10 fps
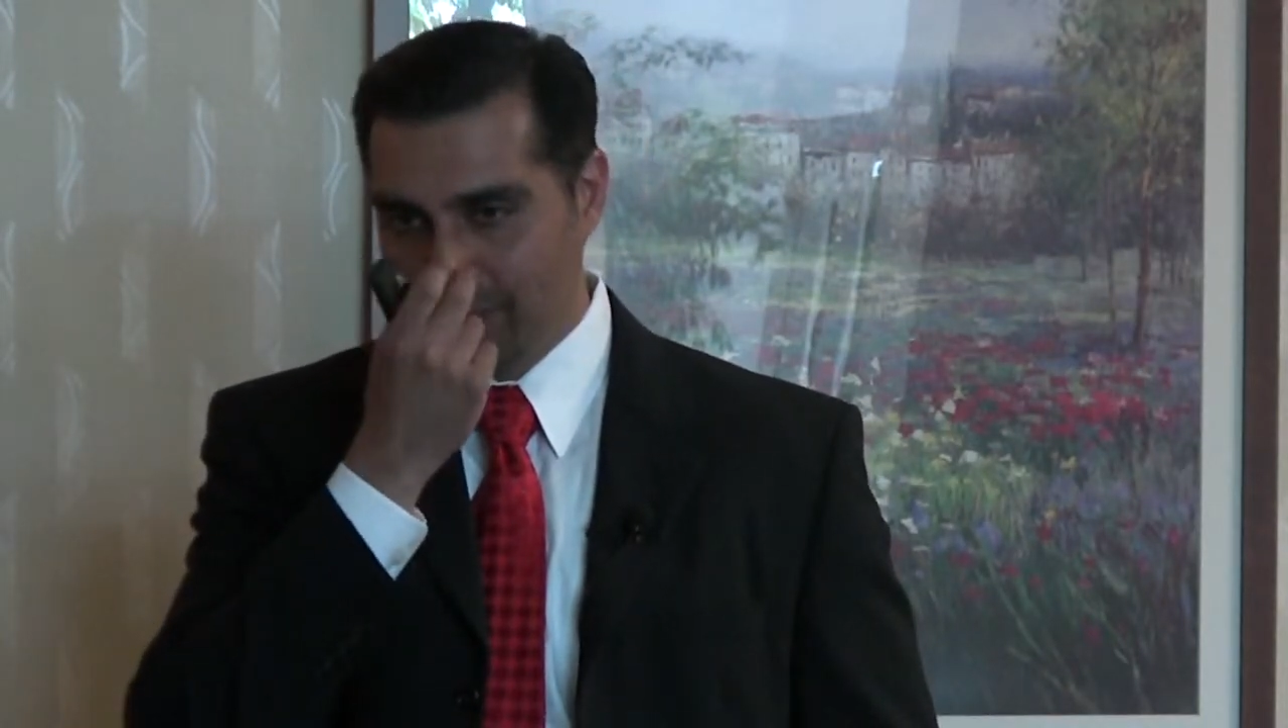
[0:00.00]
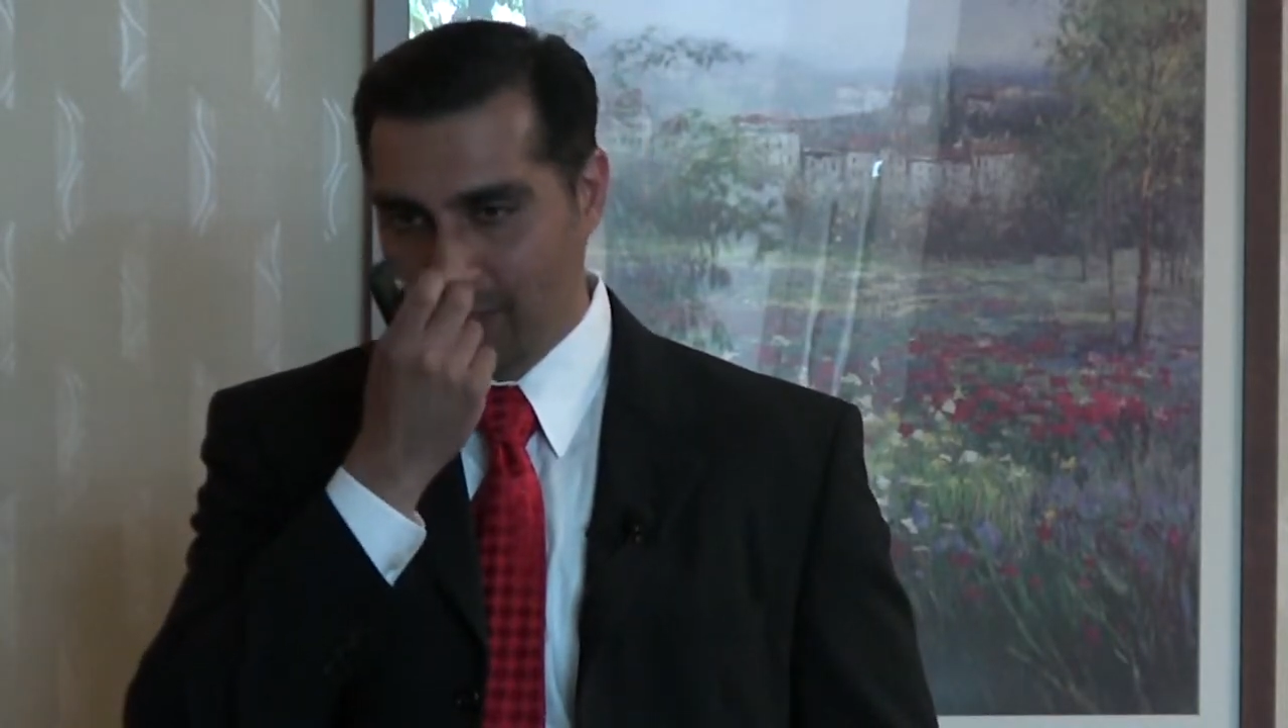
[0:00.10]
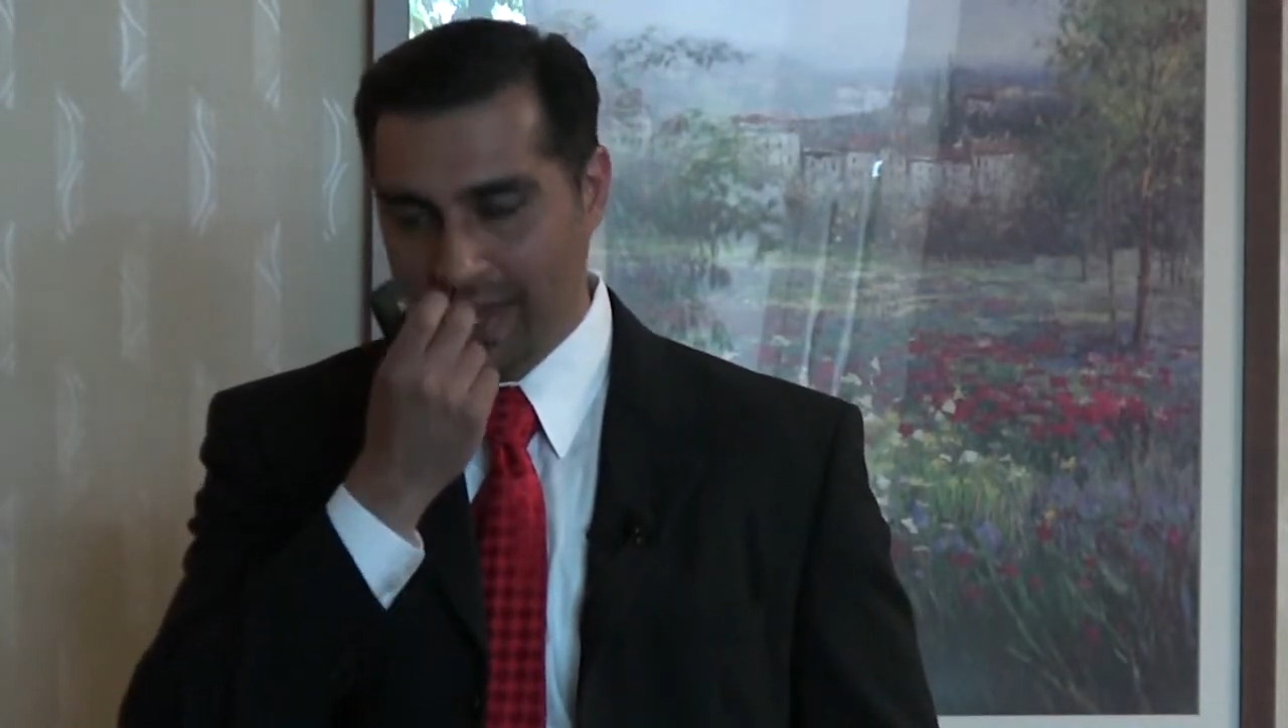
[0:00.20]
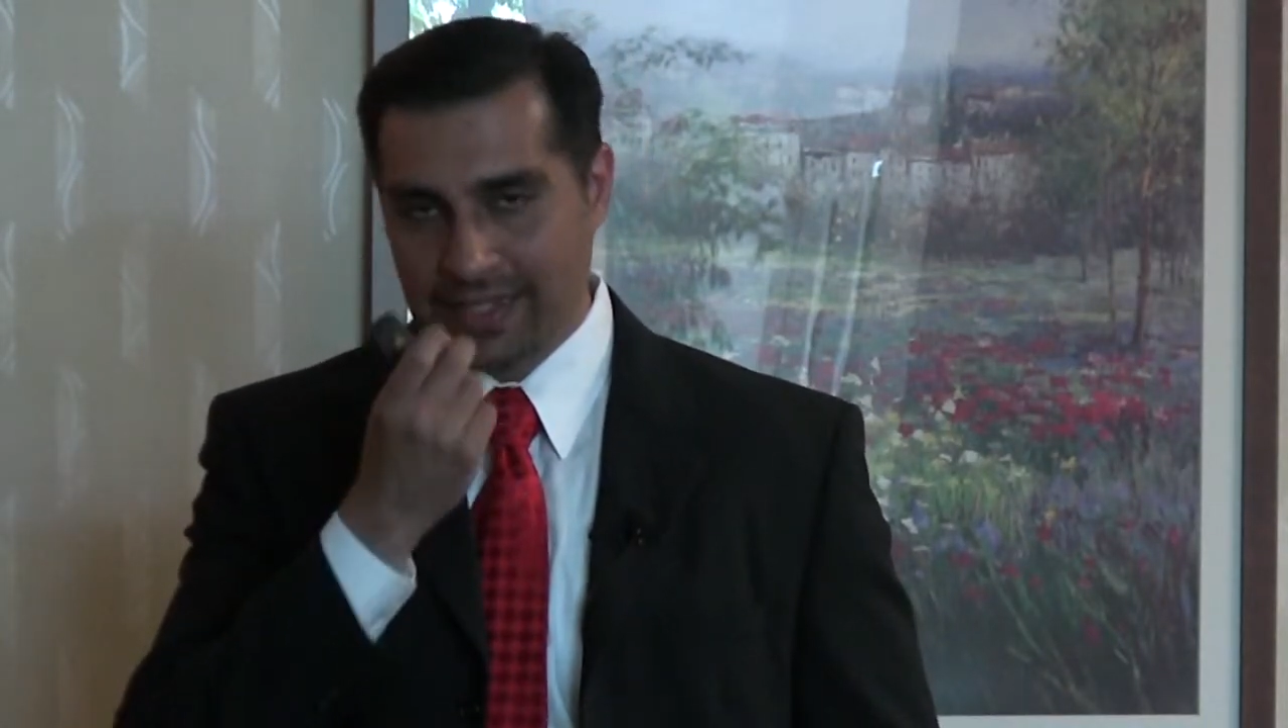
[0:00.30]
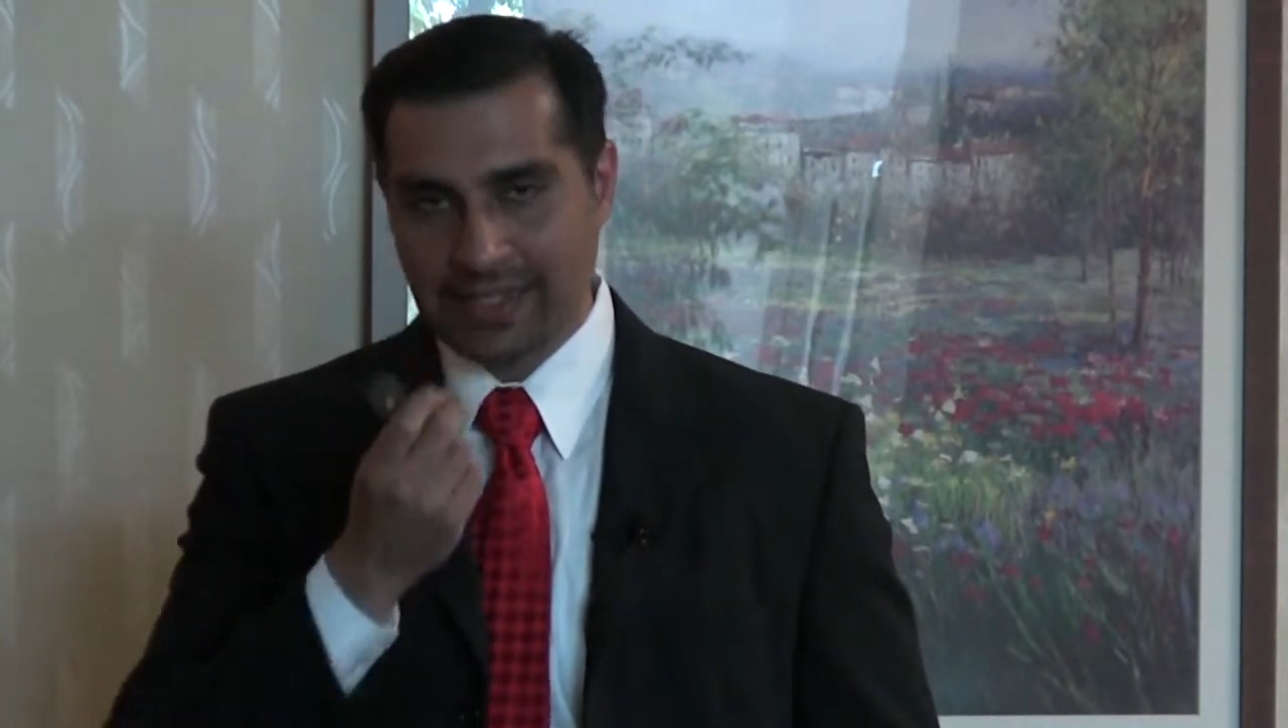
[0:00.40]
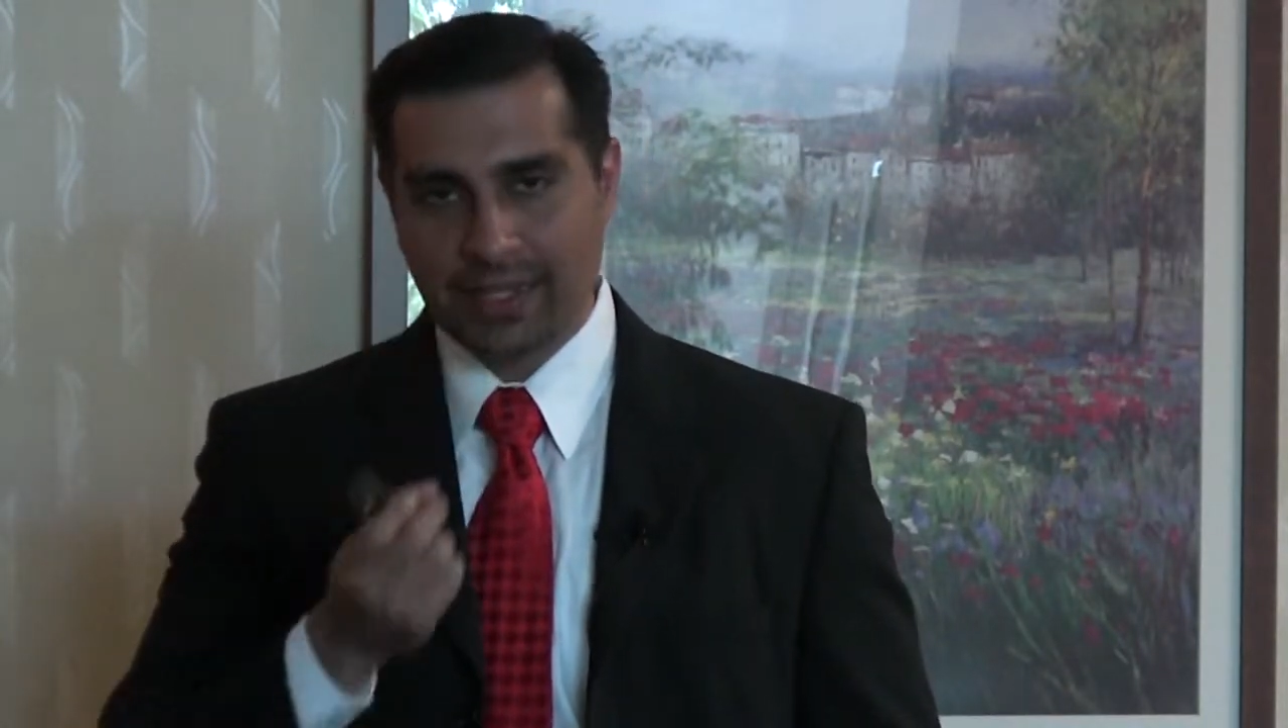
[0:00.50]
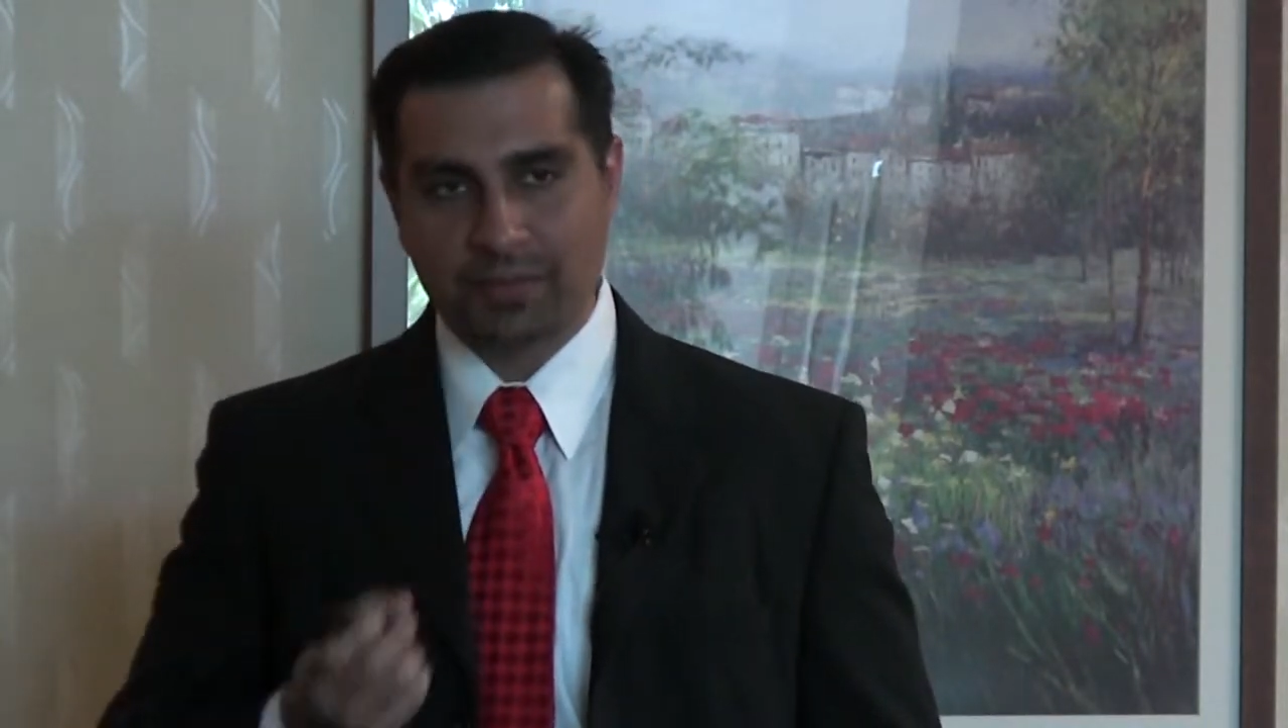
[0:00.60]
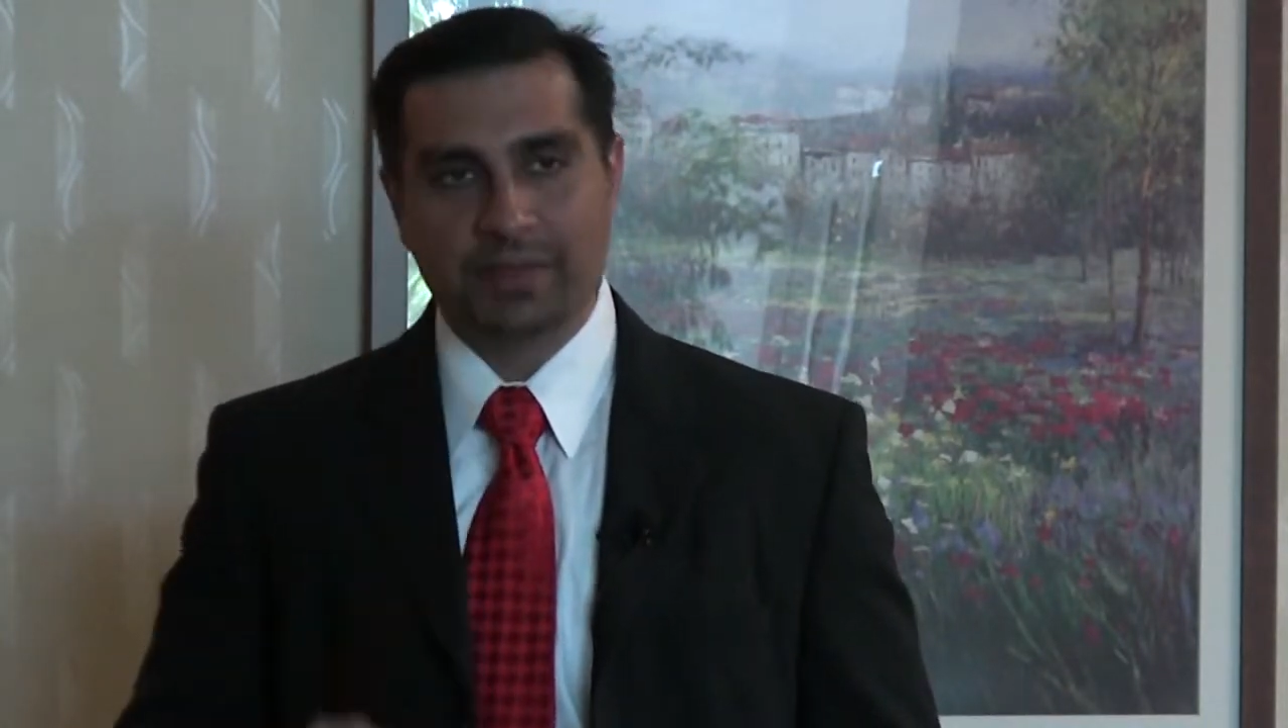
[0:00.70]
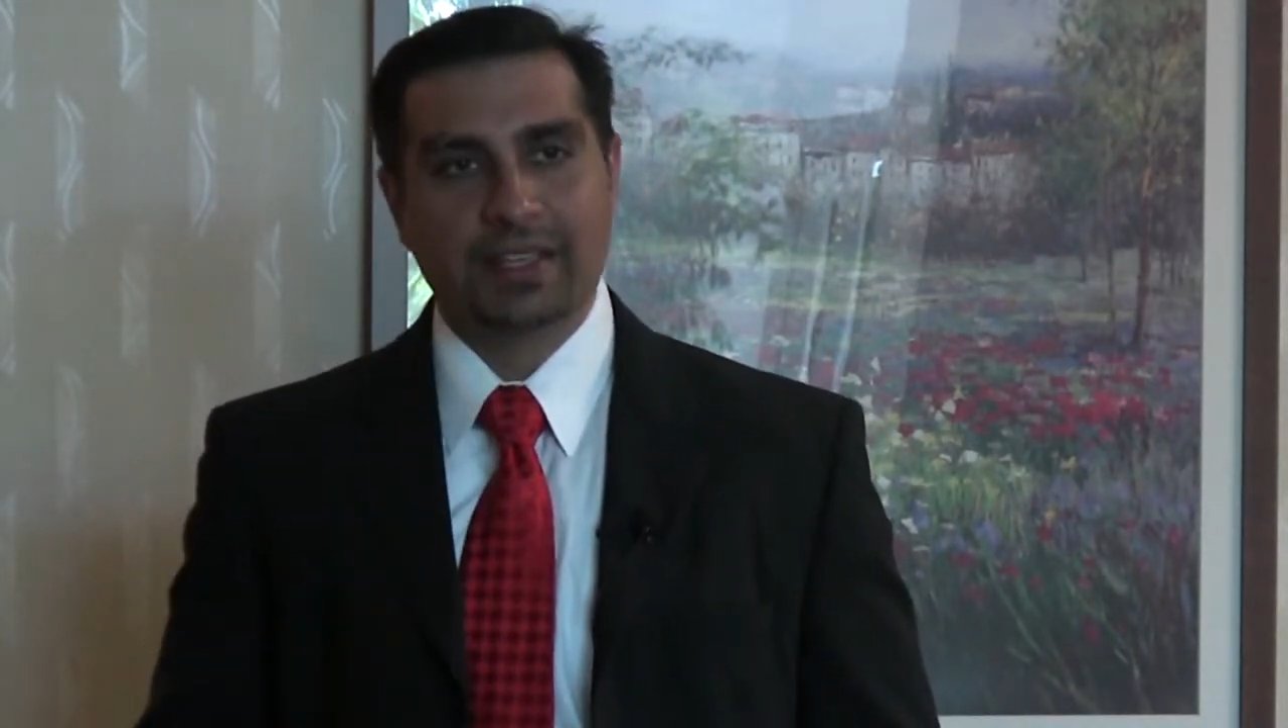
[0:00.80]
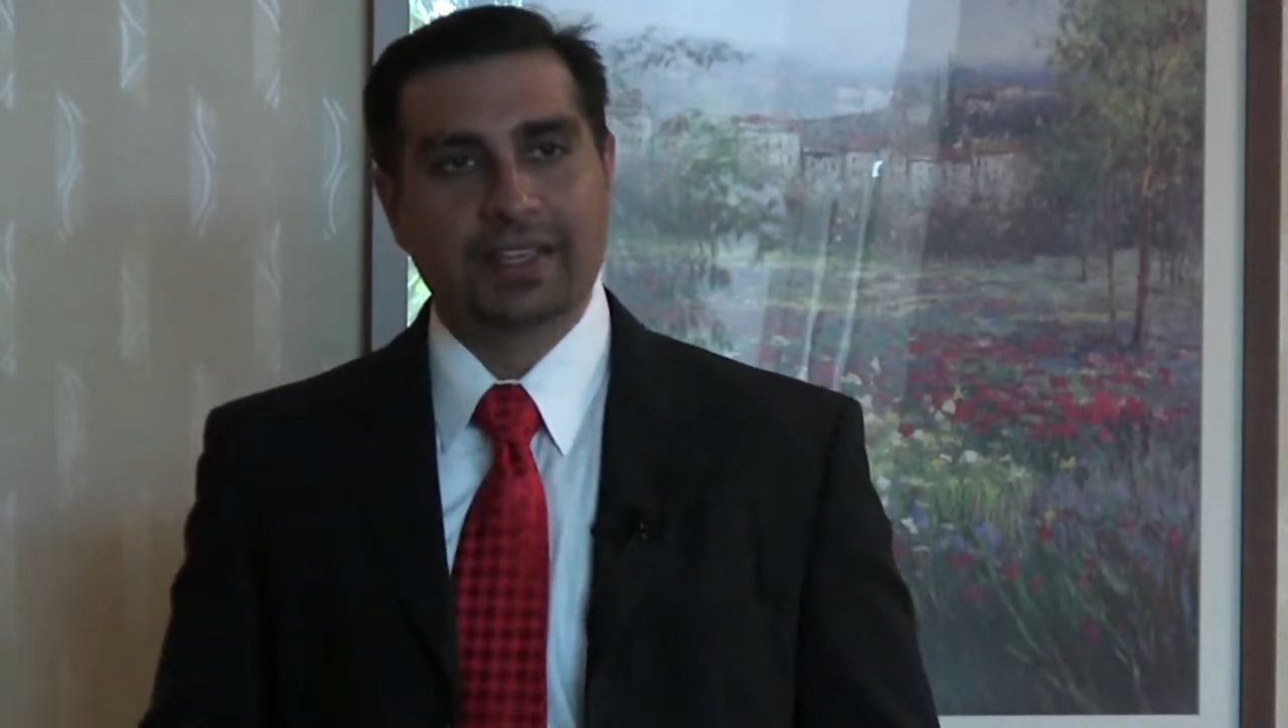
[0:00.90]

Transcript: wide tip.